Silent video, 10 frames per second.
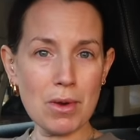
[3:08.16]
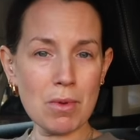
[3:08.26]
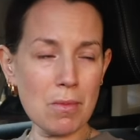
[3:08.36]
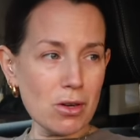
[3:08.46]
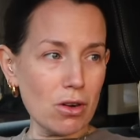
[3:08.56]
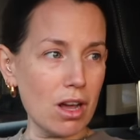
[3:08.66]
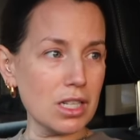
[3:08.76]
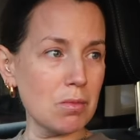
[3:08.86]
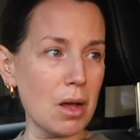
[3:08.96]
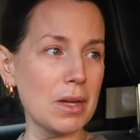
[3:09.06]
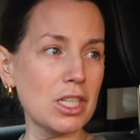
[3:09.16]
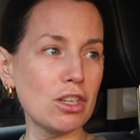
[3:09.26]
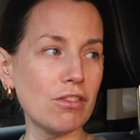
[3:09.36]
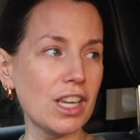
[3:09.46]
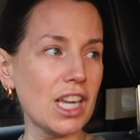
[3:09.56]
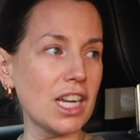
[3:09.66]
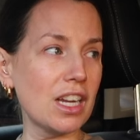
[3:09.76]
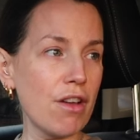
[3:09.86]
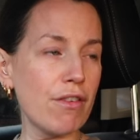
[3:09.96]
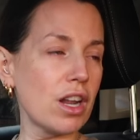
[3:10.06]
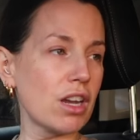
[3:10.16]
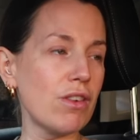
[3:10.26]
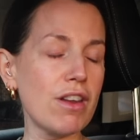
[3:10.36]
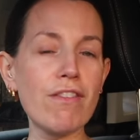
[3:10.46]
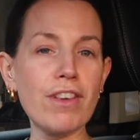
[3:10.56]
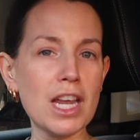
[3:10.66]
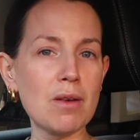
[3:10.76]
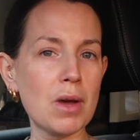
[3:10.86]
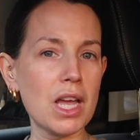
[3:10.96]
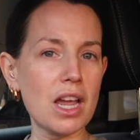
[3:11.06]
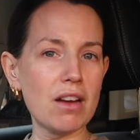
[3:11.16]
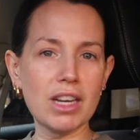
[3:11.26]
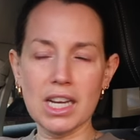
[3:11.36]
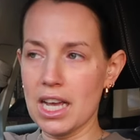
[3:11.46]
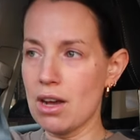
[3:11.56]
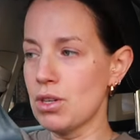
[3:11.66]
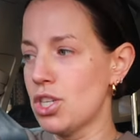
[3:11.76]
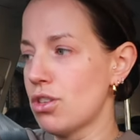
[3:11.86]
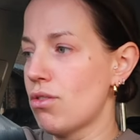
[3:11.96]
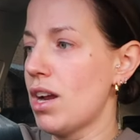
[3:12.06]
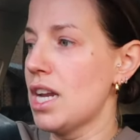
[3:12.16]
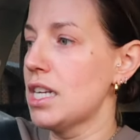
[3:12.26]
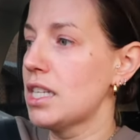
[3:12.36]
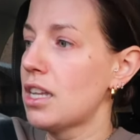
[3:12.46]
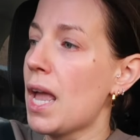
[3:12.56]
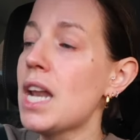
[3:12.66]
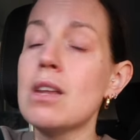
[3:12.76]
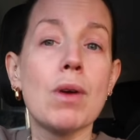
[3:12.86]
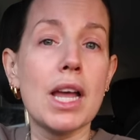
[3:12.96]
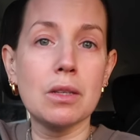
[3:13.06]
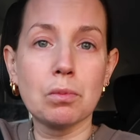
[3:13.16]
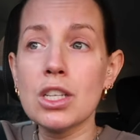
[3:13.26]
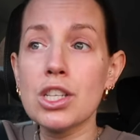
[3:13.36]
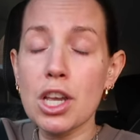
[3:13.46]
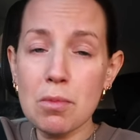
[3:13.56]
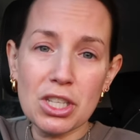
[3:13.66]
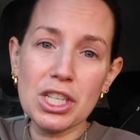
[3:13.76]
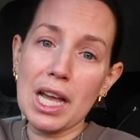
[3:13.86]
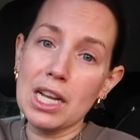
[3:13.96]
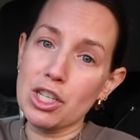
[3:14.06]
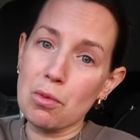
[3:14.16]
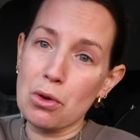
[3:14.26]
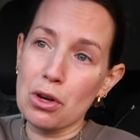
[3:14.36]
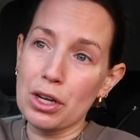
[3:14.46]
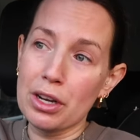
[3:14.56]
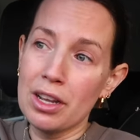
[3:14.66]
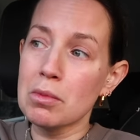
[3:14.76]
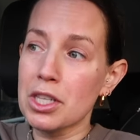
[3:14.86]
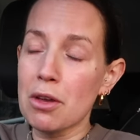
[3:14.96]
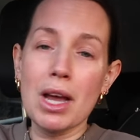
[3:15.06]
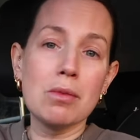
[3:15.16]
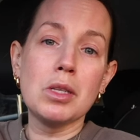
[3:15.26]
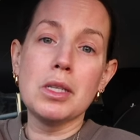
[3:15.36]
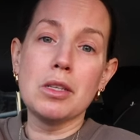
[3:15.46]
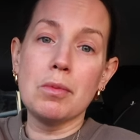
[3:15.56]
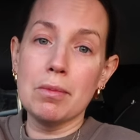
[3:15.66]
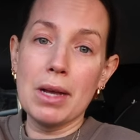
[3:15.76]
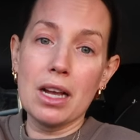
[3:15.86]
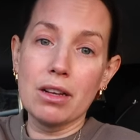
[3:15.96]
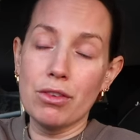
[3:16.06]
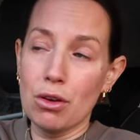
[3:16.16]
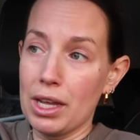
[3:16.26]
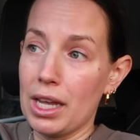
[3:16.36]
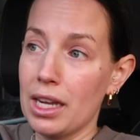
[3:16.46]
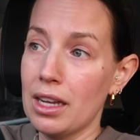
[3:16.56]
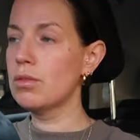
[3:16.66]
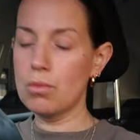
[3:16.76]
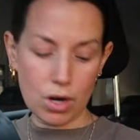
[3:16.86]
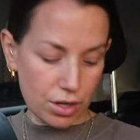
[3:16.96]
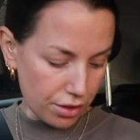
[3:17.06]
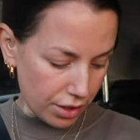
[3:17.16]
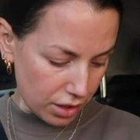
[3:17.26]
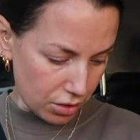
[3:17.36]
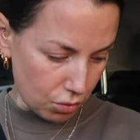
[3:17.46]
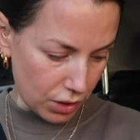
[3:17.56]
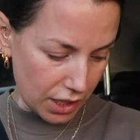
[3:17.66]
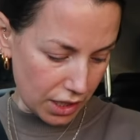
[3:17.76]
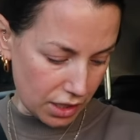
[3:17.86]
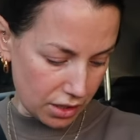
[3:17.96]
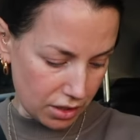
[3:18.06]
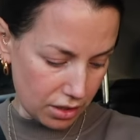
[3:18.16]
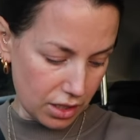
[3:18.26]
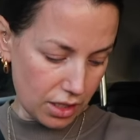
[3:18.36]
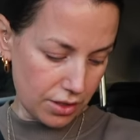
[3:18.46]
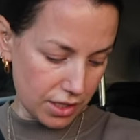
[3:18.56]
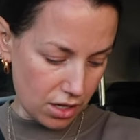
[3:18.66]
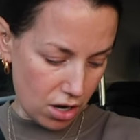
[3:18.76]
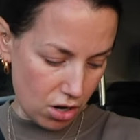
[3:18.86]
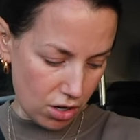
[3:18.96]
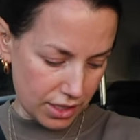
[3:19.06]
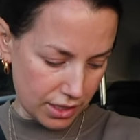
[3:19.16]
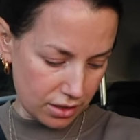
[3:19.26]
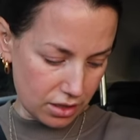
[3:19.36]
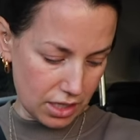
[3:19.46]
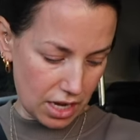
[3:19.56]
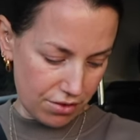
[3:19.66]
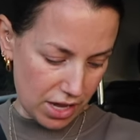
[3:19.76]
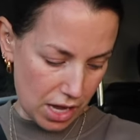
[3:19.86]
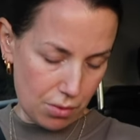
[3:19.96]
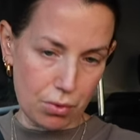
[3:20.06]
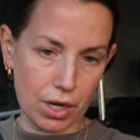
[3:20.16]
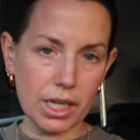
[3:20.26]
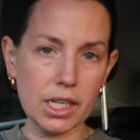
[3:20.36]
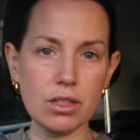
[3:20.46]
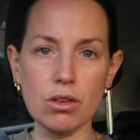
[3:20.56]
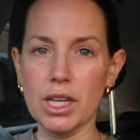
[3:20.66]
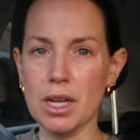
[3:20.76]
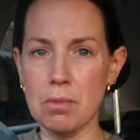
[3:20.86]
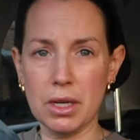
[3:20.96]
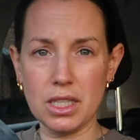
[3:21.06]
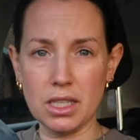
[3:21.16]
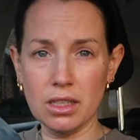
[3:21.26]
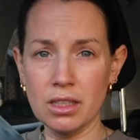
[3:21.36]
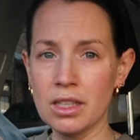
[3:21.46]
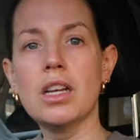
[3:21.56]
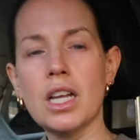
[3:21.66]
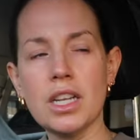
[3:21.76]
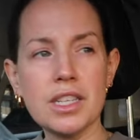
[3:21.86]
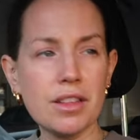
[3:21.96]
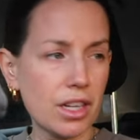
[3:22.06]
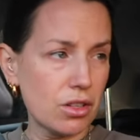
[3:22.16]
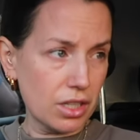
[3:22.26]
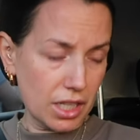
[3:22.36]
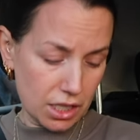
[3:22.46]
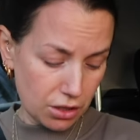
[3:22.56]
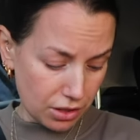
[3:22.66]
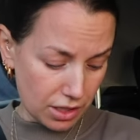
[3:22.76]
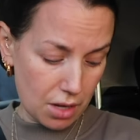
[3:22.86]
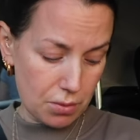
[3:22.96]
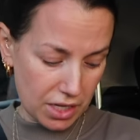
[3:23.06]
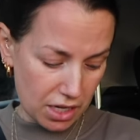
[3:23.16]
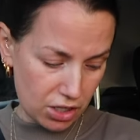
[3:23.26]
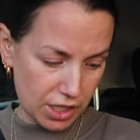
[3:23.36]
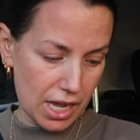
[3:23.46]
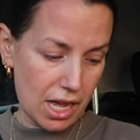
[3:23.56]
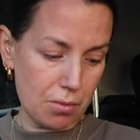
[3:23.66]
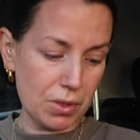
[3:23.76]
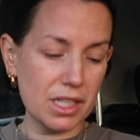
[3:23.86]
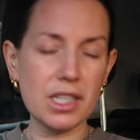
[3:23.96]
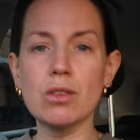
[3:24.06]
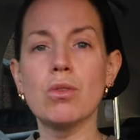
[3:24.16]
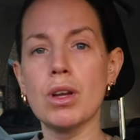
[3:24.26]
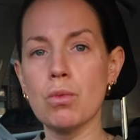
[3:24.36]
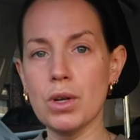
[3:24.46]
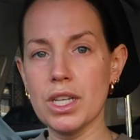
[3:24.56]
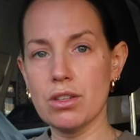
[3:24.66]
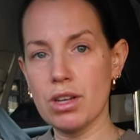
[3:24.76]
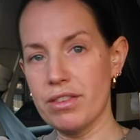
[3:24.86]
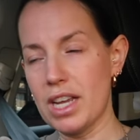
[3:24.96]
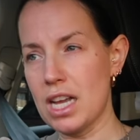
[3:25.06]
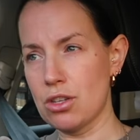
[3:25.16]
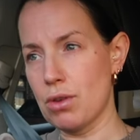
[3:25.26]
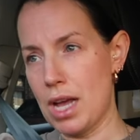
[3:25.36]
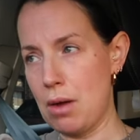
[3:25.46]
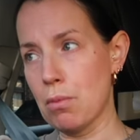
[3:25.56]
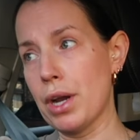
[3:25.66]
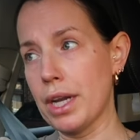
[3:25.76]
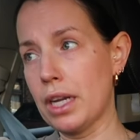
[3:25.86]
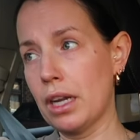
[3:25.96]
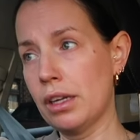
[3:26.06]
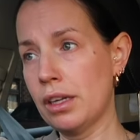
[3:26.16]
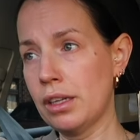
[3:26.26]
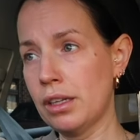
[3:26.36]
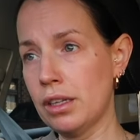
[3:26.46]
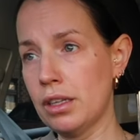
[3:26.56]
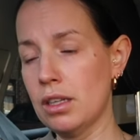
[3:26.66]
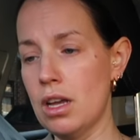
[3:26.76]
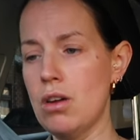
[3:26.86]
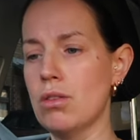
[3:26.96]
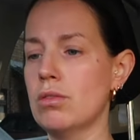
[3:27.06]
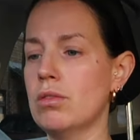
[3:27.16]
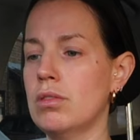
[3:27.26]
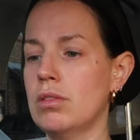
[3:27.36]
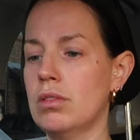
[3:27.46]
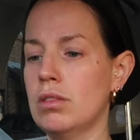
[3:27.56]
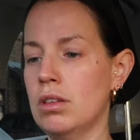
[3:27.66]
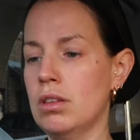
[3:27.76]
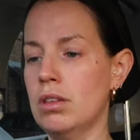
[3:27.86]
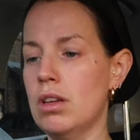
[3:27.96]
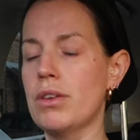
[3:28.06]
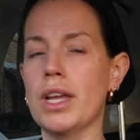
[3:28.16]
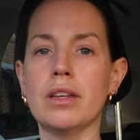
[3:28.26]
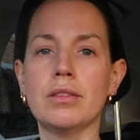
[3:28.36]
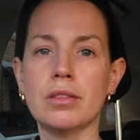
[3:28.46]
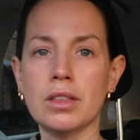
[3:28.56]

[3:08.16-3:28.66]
I'm in my middle class mum SUV. I feel like I really fit in my area now, which is great. Anyway, so much to catch up on. I'm so happy to be back vlogging. The one thing that's weird in this car is it doesn't have a handbrake. It's got like a button, and I didn't think I was going to get used to that, but I actually am. But it's still quite weird to not have an actual handbrake. Oh, okay.